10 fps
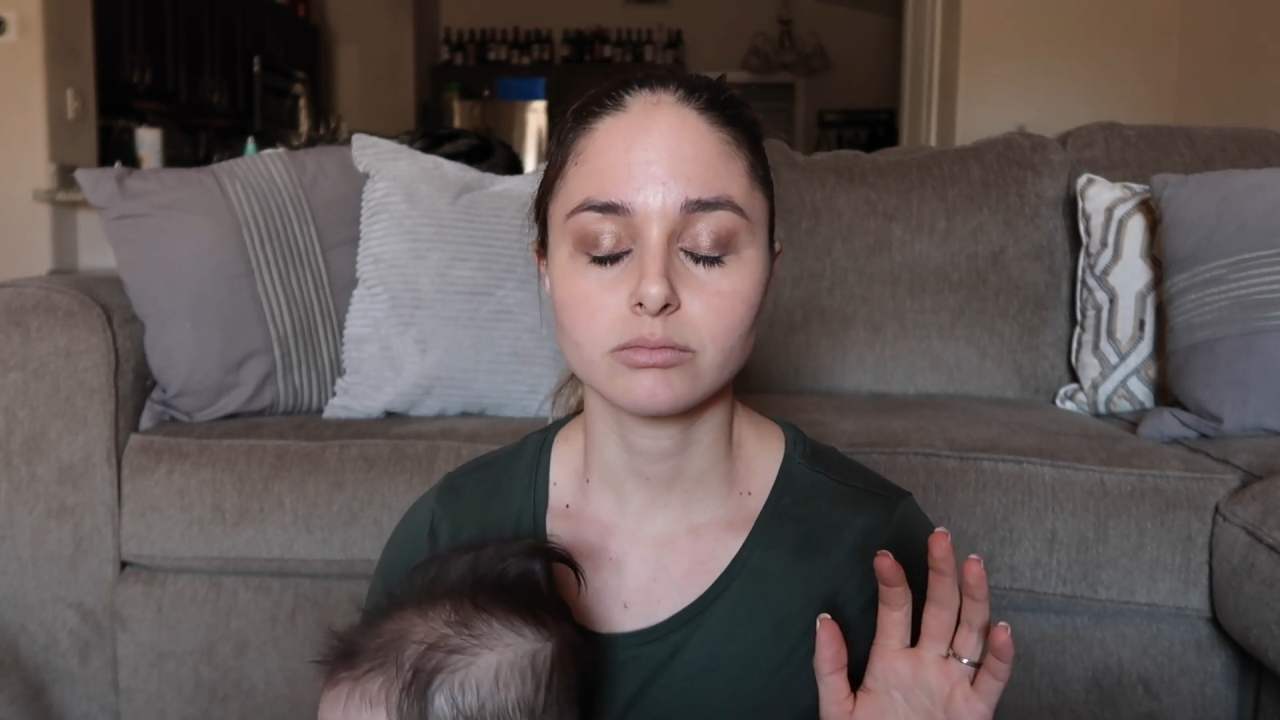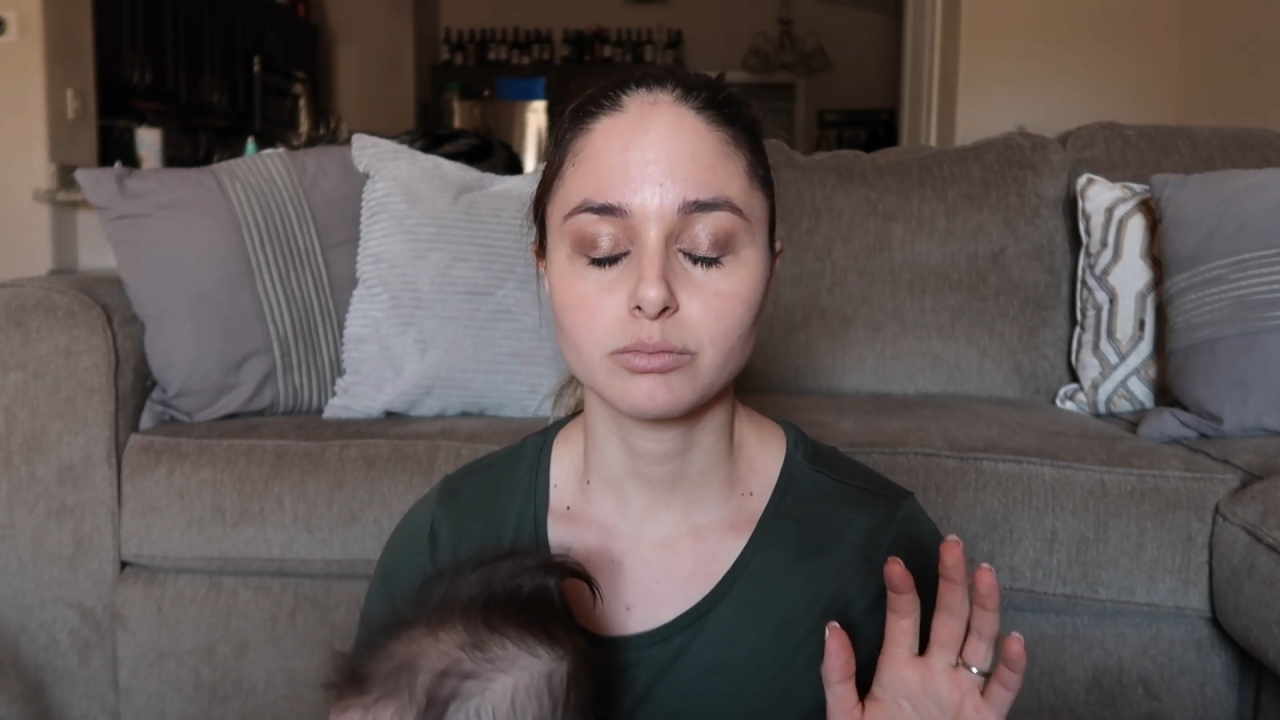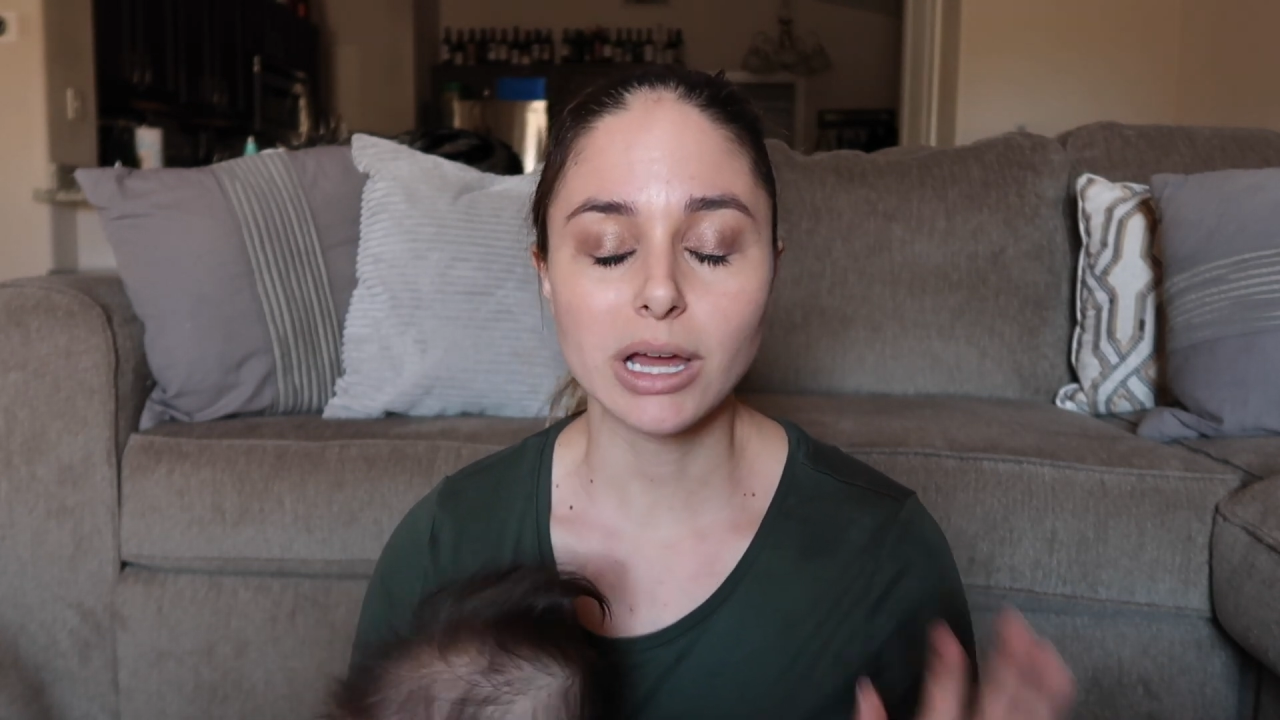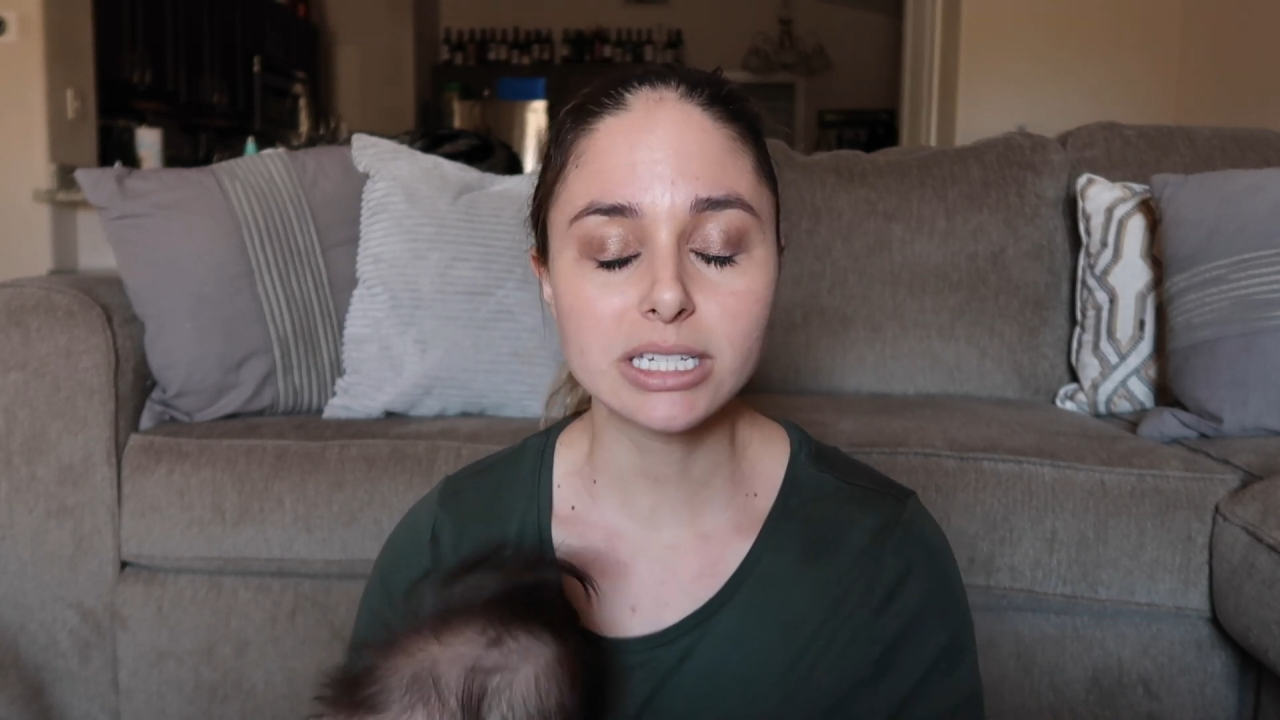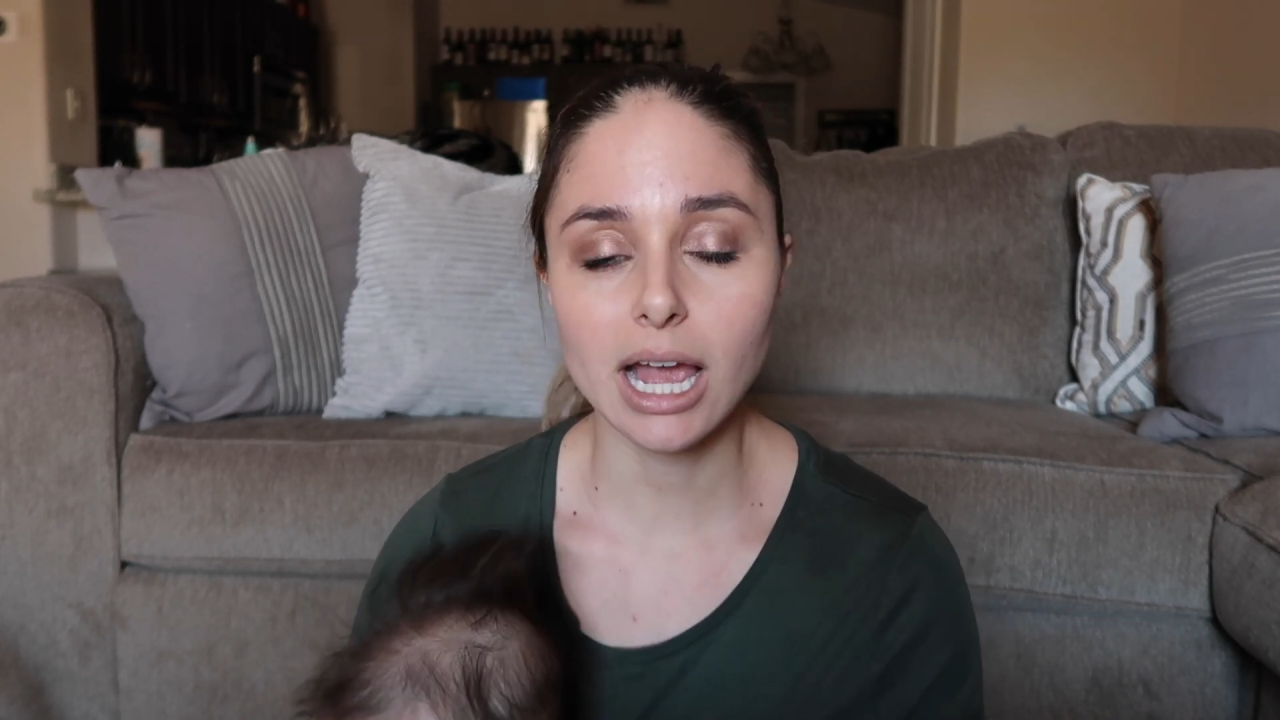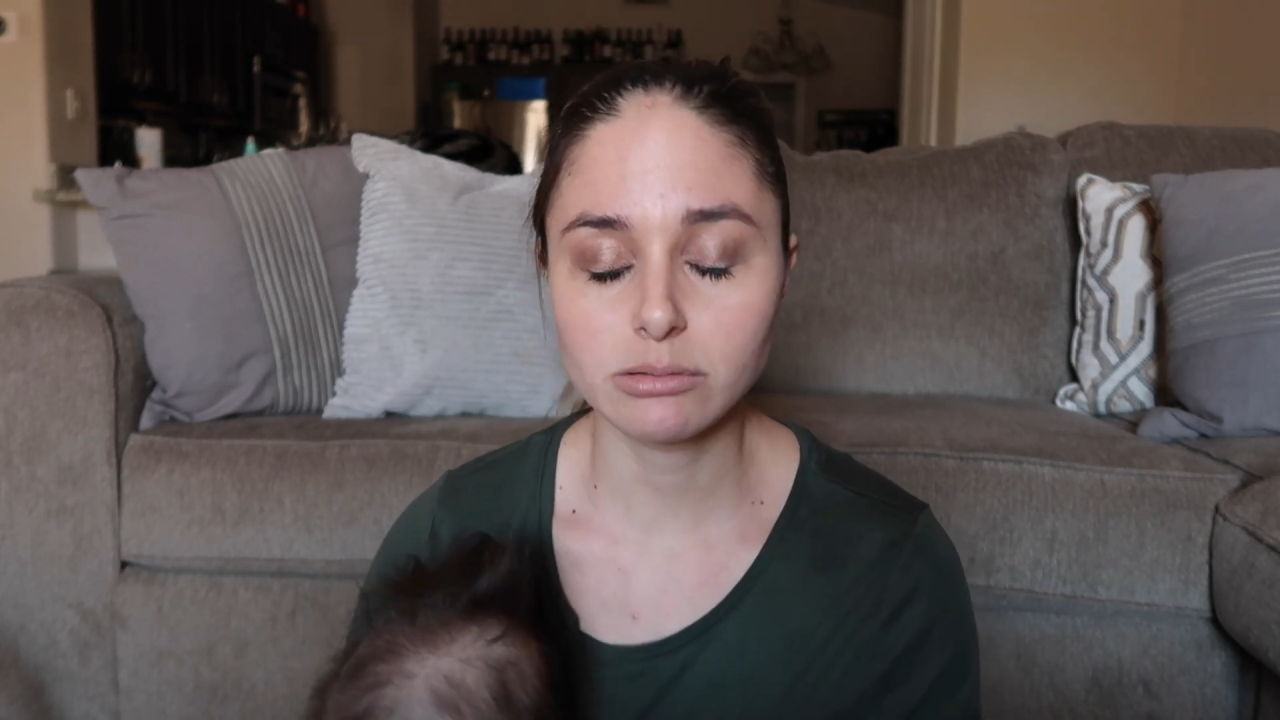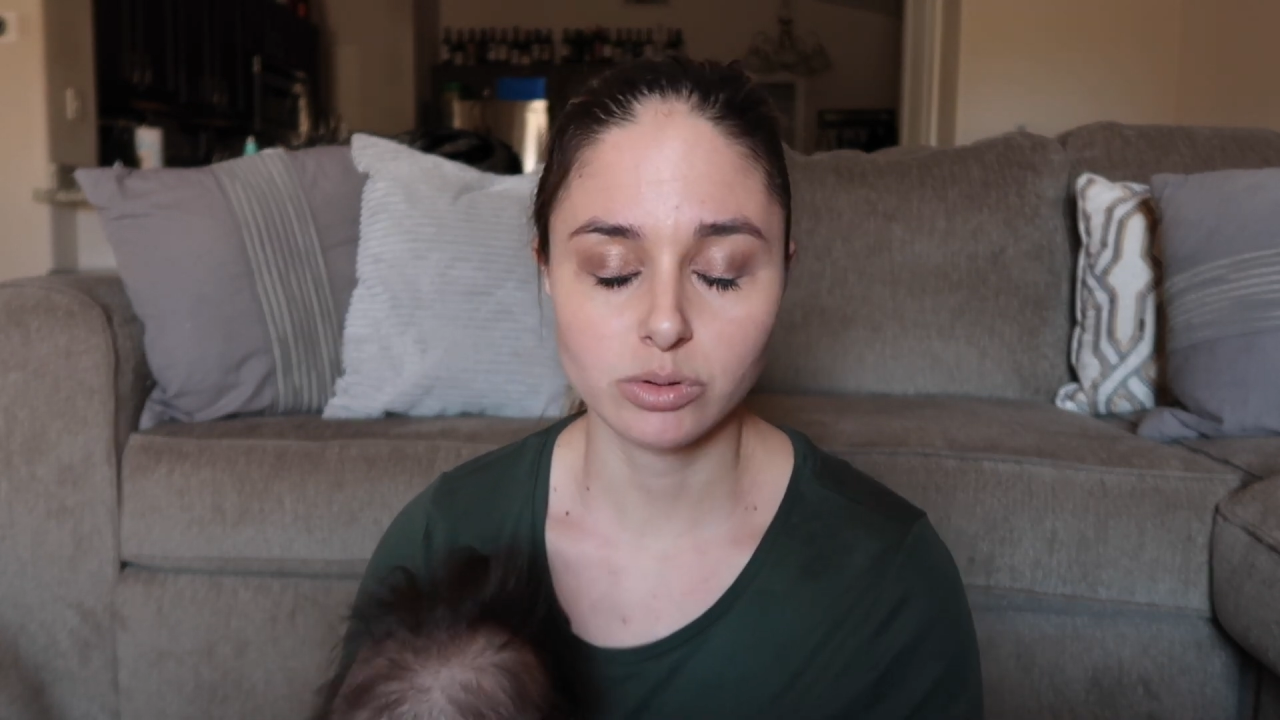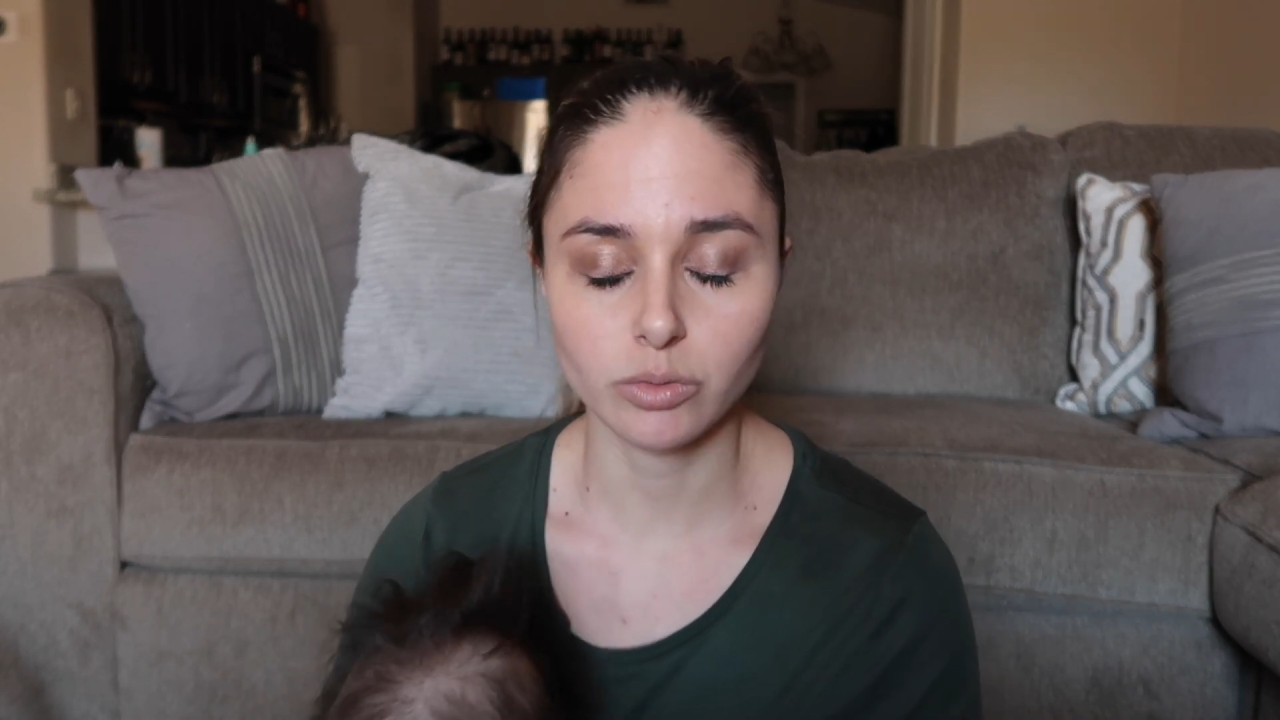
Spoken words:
bedtimes